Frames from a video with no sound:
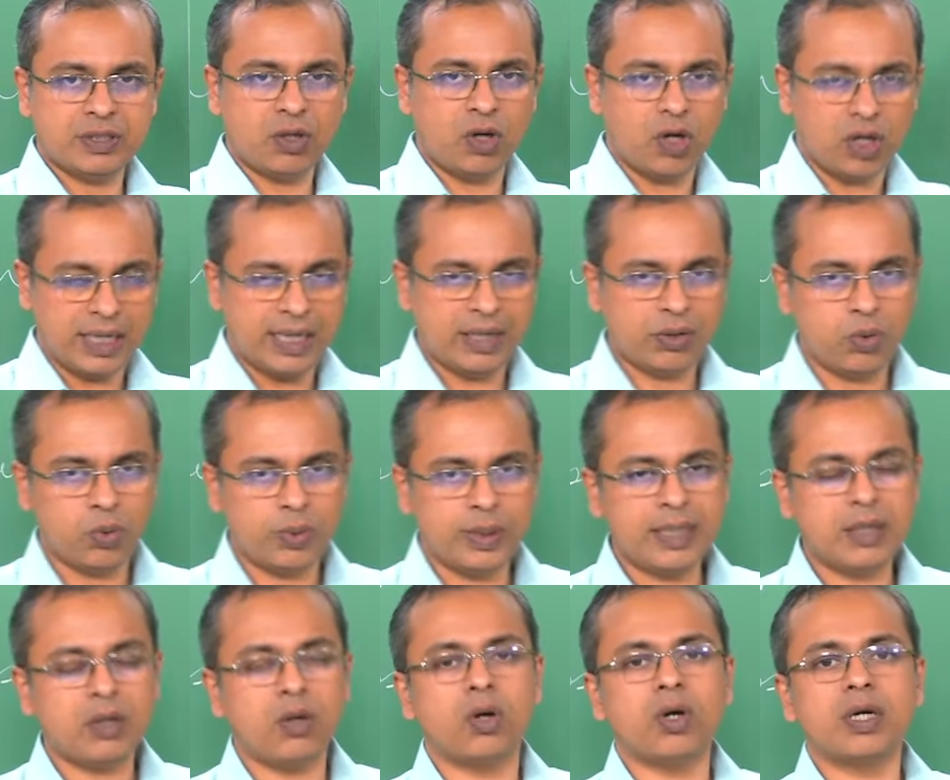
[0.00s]
a hot air
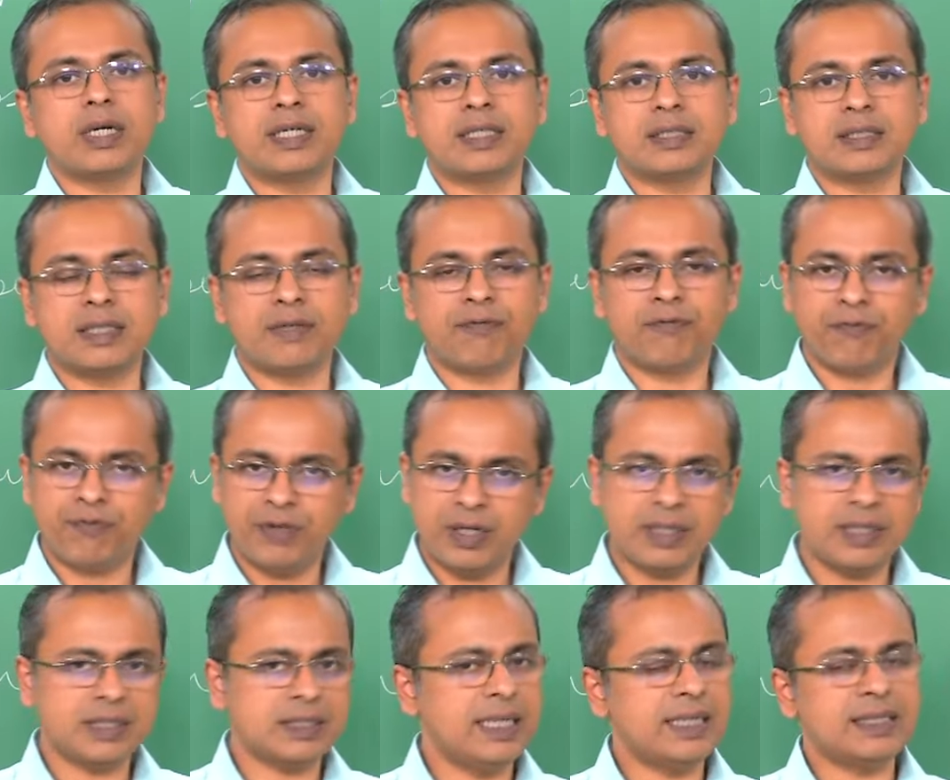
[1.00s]
oven or it is a
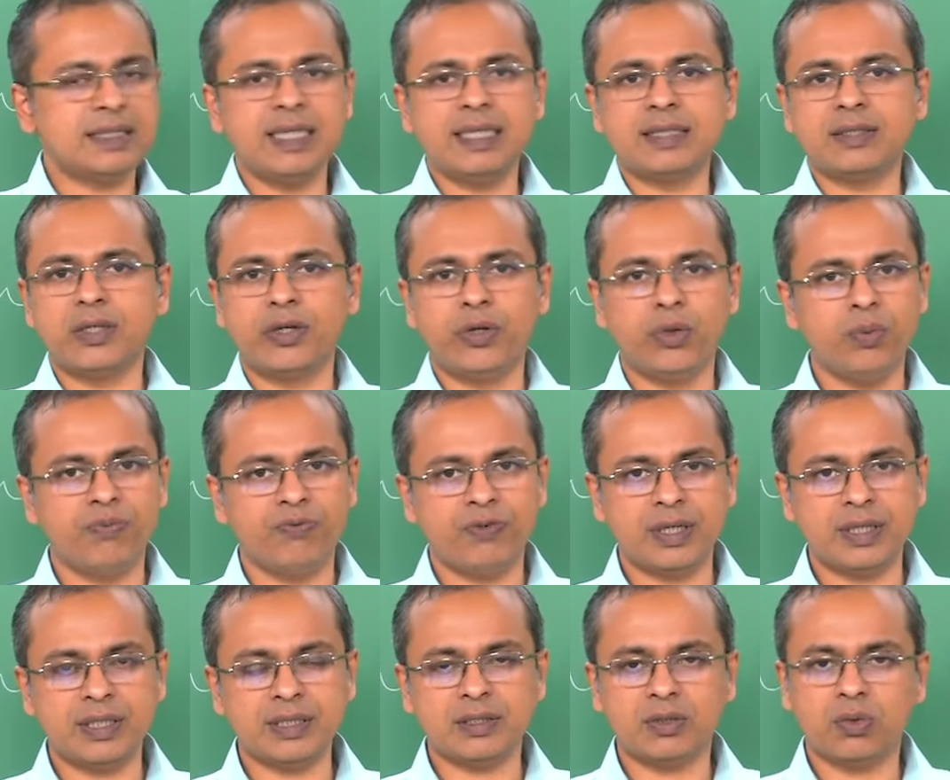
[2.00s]
furnace, let us say it is a tube
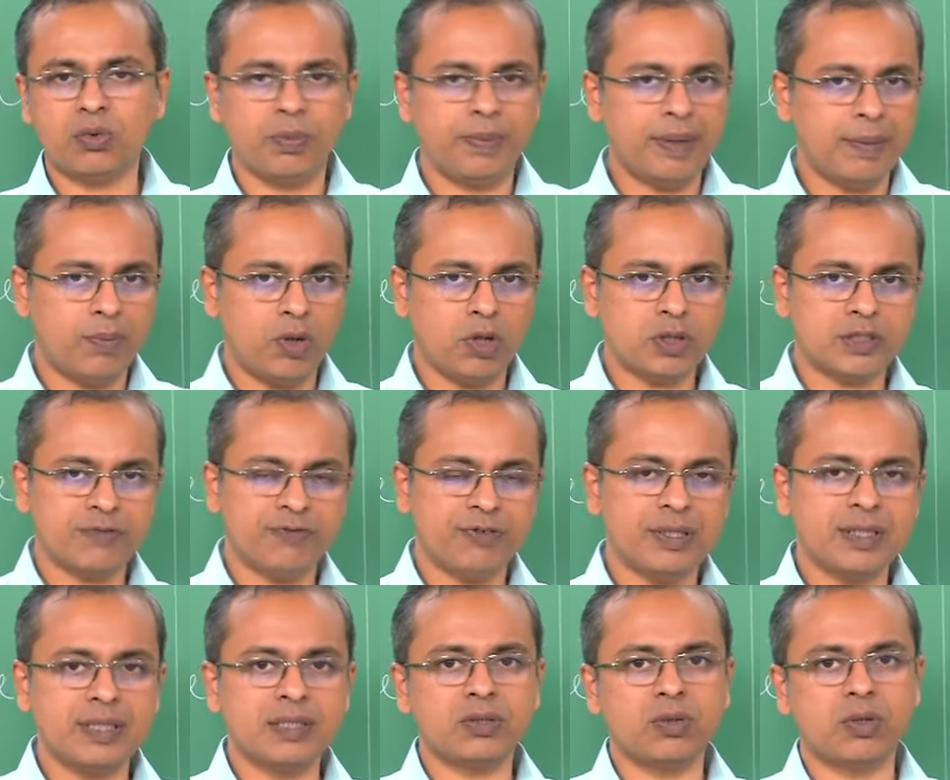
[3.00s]
furnace, could be a box
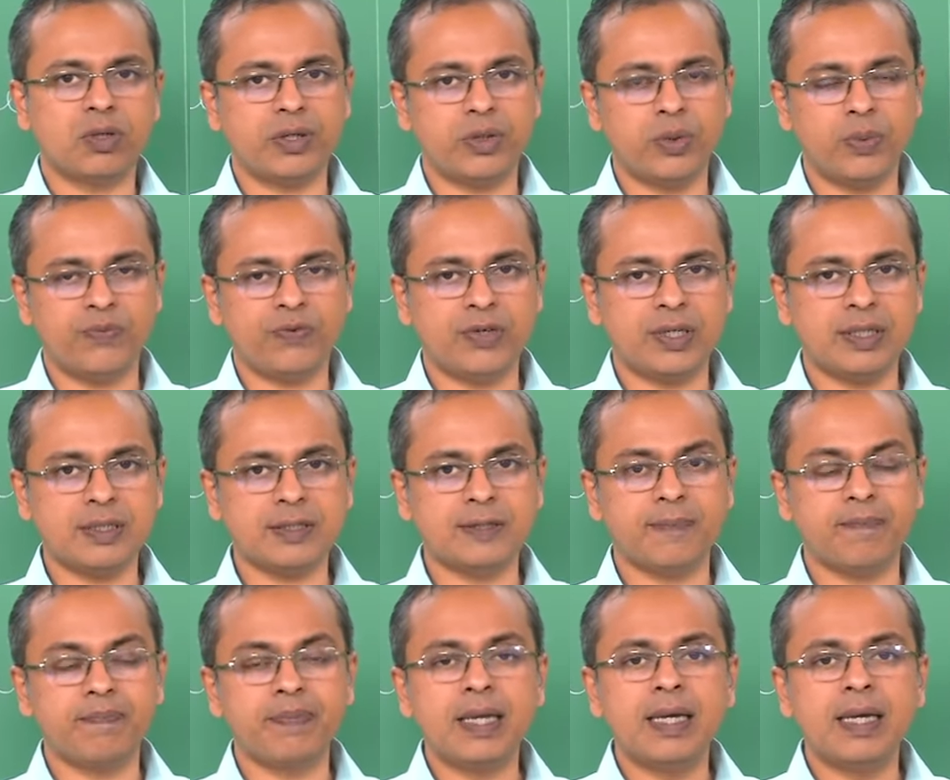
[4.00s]
furnace or a tube furnace.